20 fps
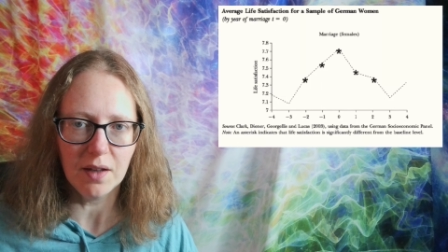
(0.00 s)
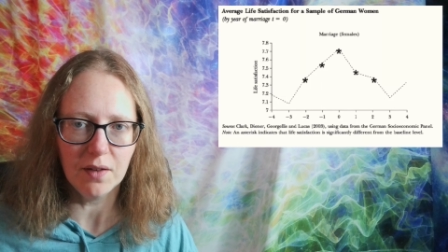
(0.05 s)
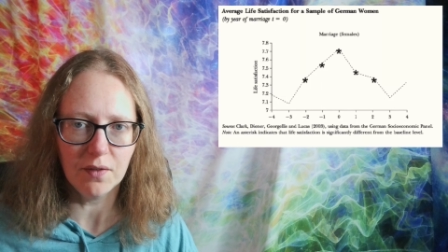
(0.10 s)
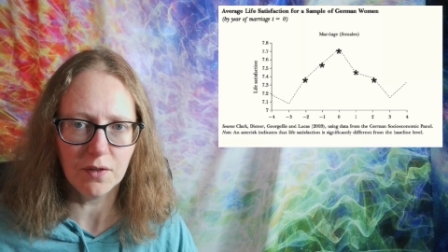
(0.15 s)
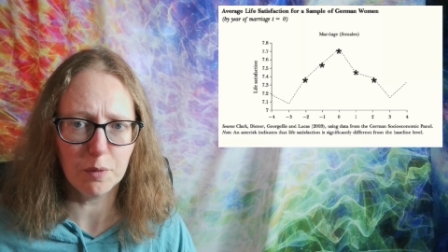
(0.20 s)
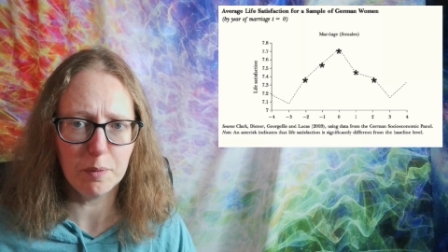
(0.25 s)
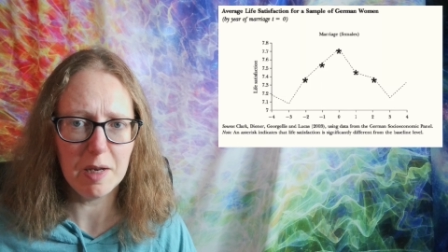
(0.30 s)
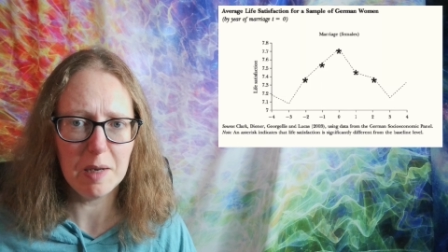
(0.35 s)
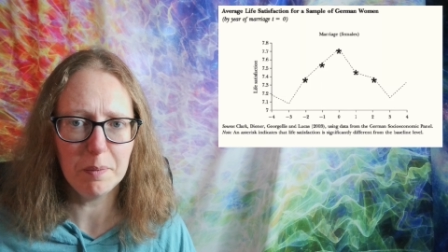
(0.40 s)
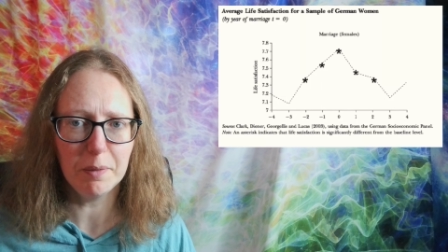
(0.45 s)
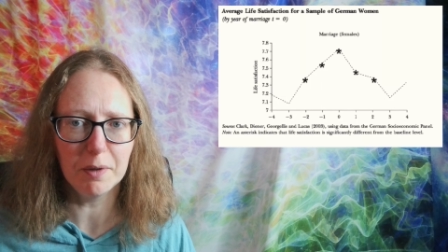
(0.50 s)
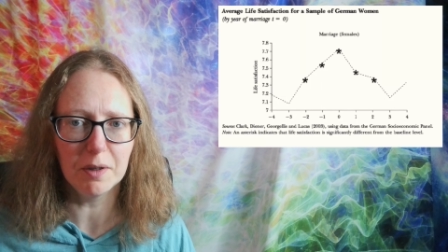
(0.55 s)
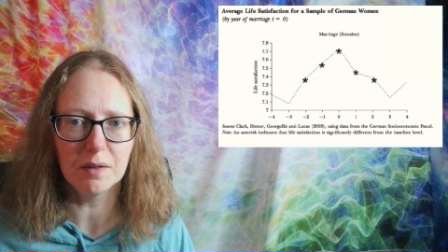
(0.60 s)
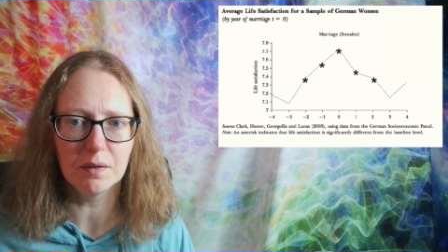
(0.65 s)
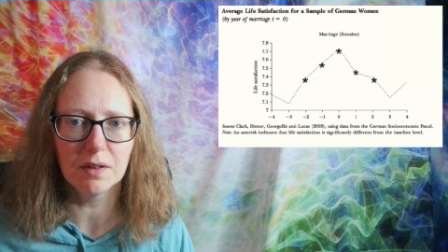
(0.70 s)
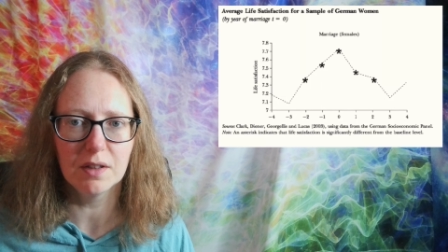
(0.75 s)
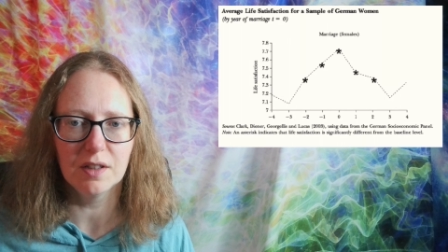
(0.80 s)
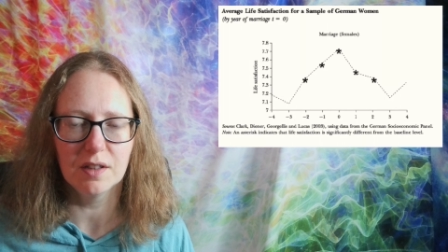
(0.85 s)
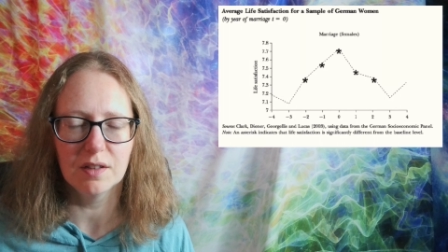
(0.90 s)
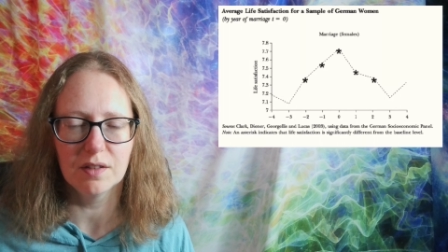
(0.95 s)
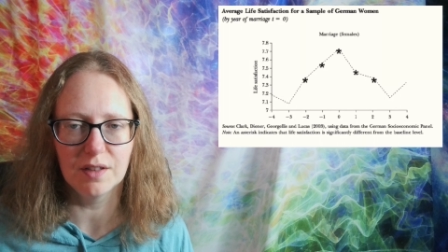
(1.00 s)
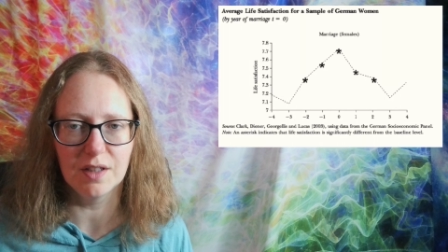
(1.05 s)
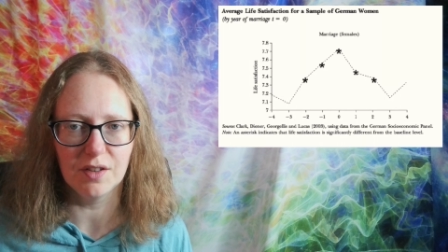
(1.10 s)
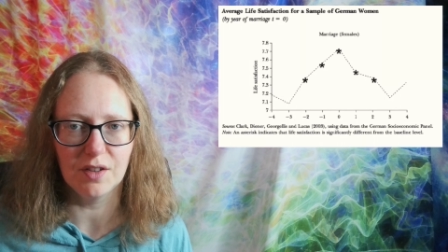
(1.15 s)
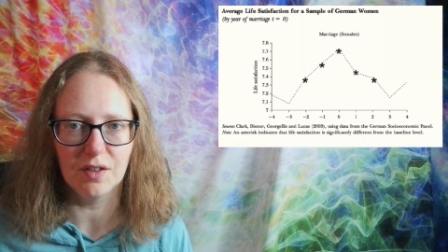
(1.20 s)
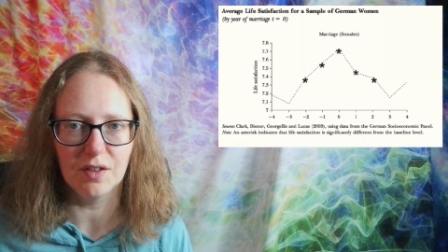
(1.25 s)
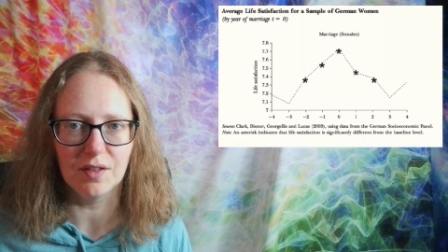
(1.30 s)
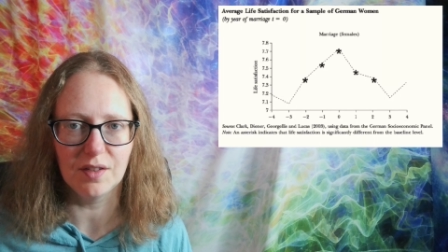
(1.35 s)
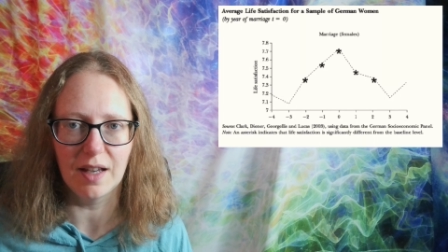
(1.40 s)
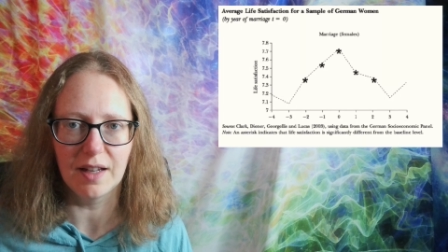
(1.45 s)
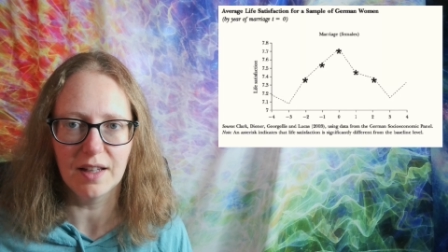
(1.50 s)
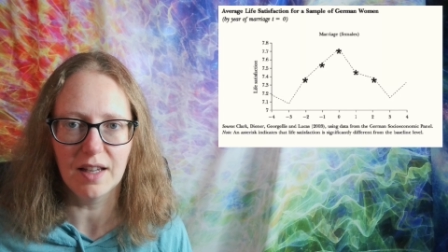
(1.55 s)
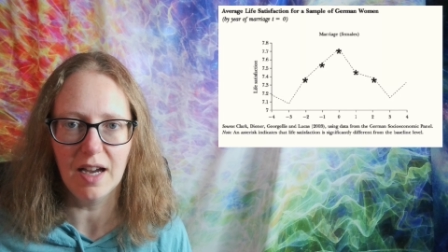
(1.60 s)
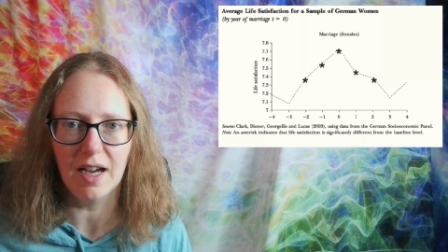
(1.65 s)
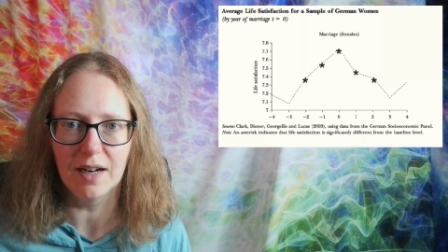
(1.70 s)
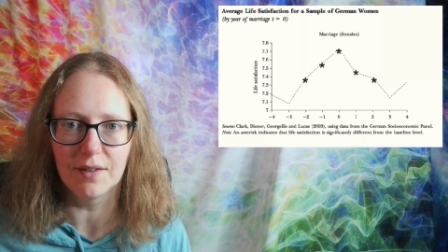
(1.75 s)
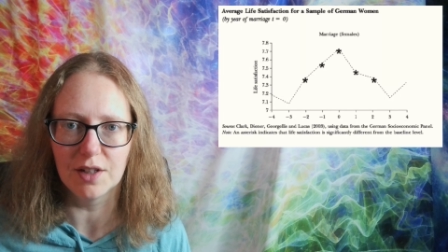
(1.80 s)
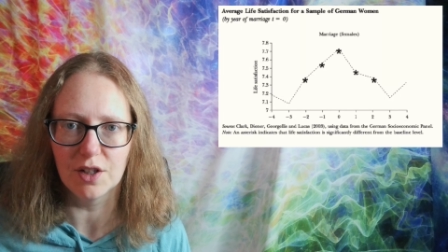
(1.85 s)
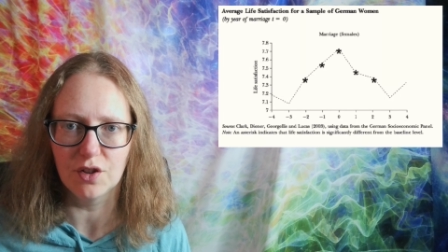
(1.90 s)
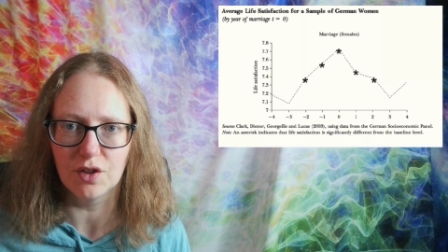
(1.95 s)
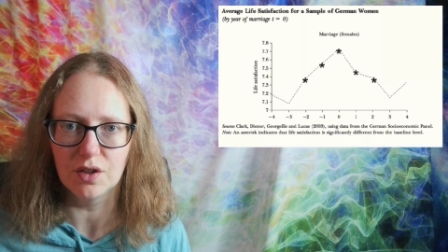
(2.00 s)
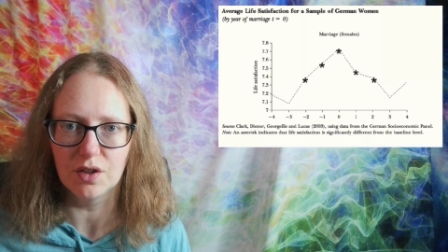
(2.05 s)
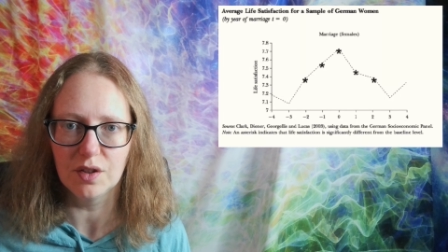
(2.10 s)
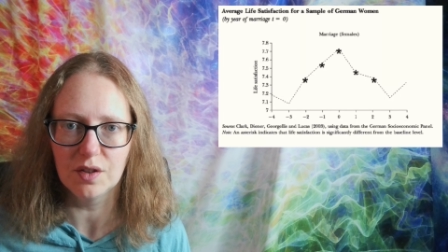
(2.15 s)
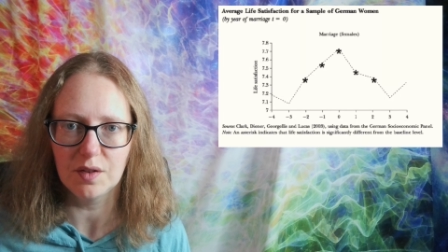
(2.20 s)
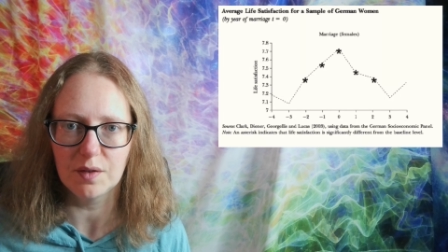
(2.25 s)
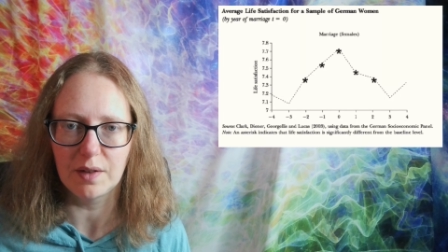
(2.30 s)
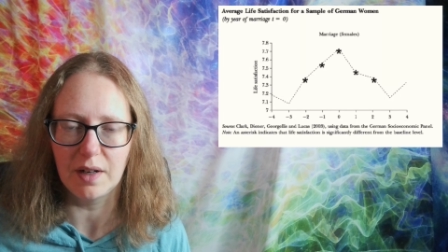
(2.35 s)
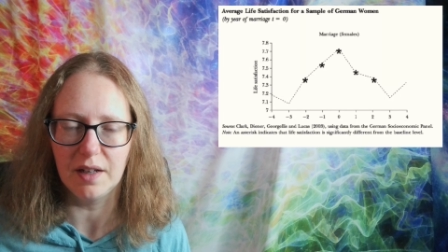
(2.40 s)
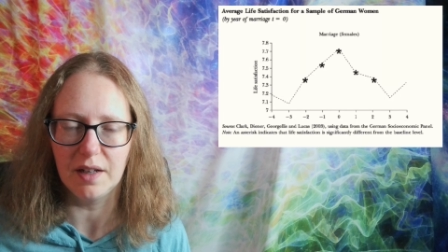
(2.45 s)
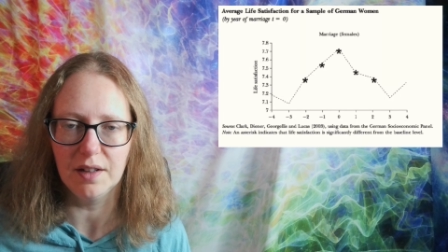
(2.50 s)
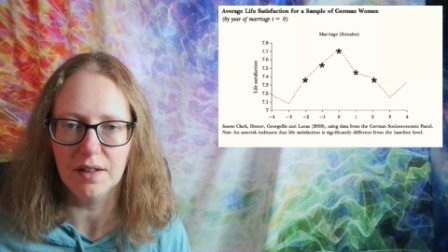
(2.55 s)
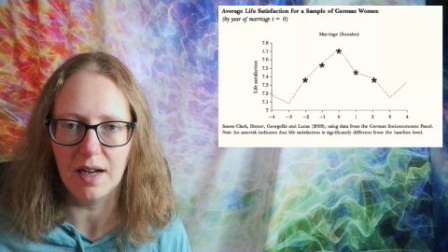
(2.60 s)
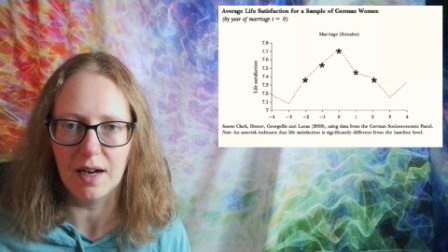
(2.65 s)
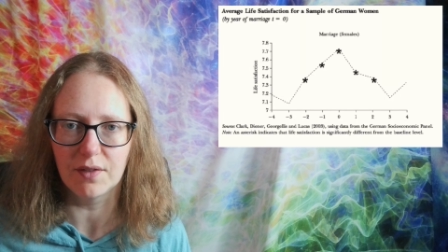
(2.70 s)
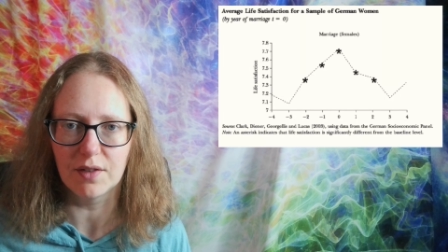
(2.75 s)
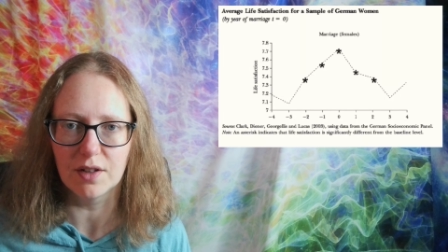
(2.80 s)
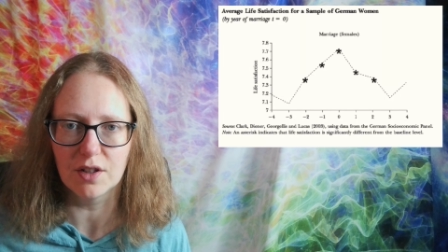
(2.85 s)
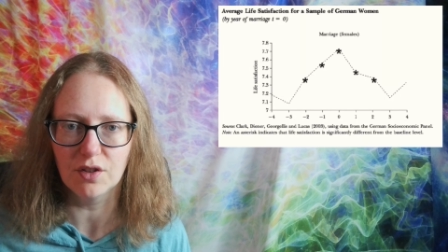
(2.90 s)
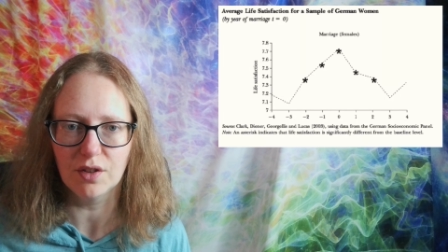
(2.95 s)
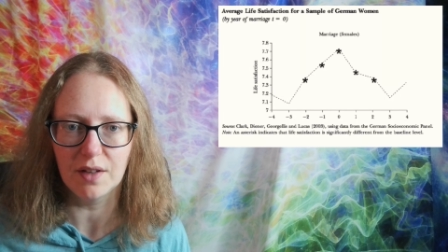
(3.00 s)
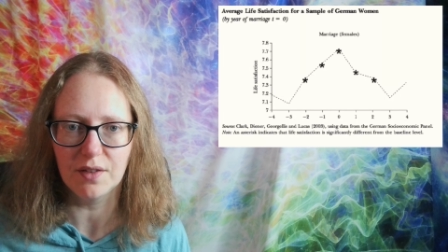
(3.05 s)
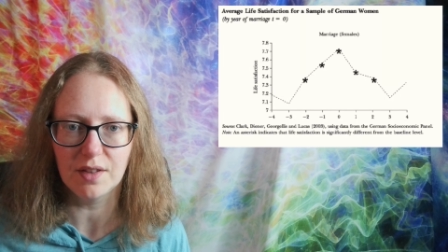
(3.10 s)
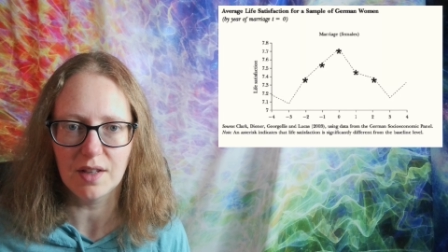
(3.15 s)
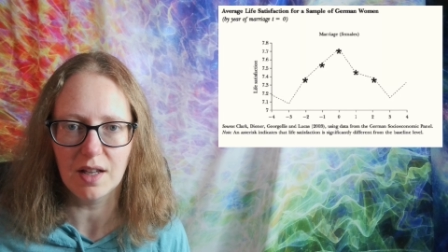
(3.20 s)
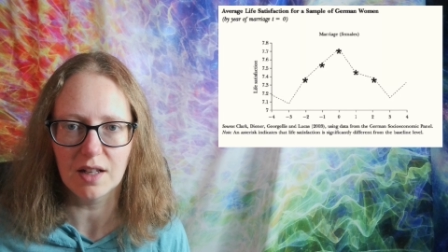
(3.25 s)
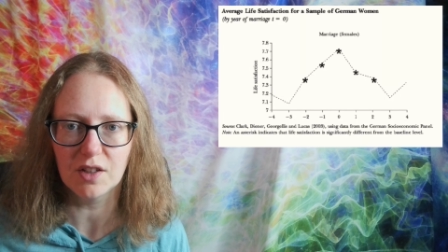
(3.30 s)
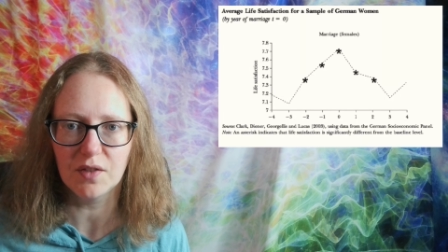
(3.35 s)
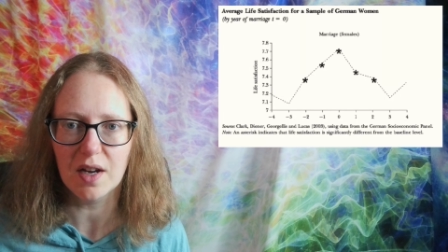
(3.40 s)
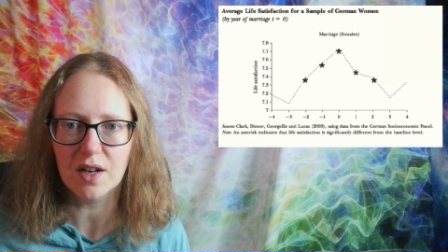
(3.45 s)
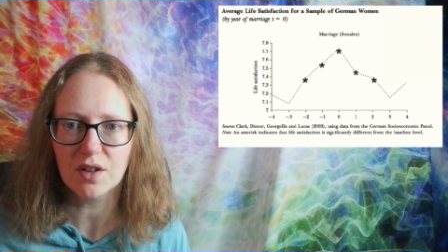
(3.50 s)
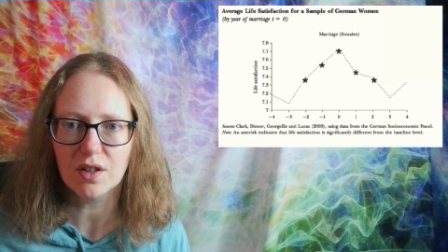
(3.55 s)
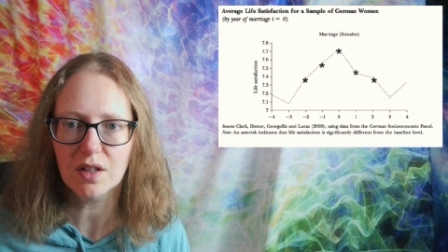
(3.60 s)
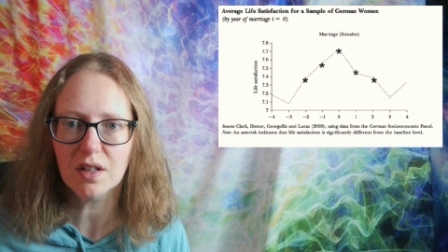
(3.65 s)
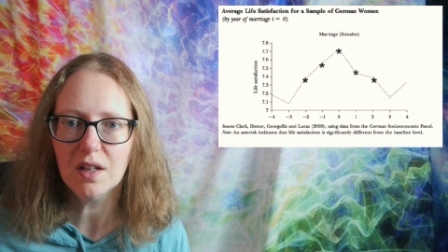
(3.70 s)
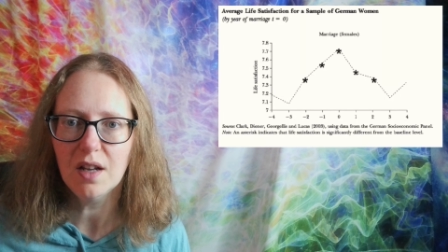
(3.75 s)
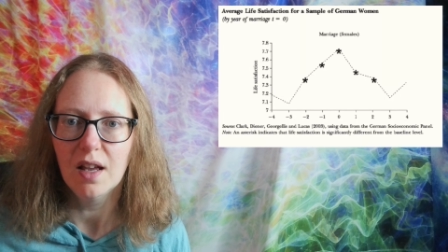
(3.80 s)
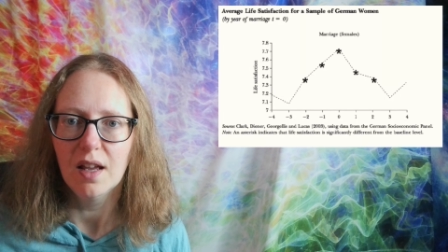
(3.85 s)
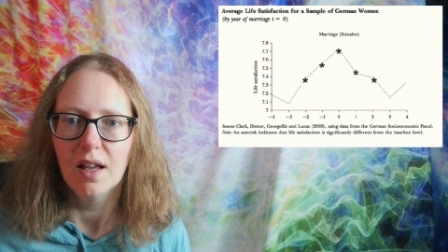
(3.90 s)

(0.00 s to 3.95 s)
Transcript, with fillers: for people, this is like averages, right? Average life satisfaction.